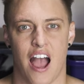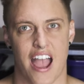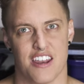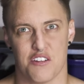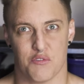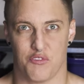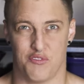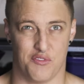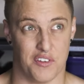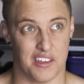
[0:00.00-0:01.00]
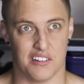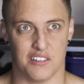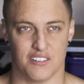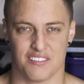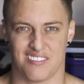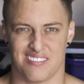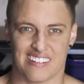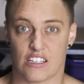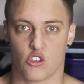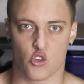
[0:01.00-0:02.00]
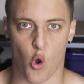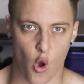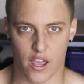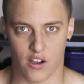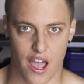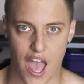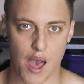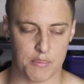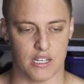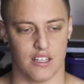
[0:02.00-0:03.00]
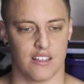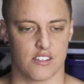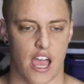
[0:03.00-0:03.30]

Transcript: I didn't feel like joy or happiness.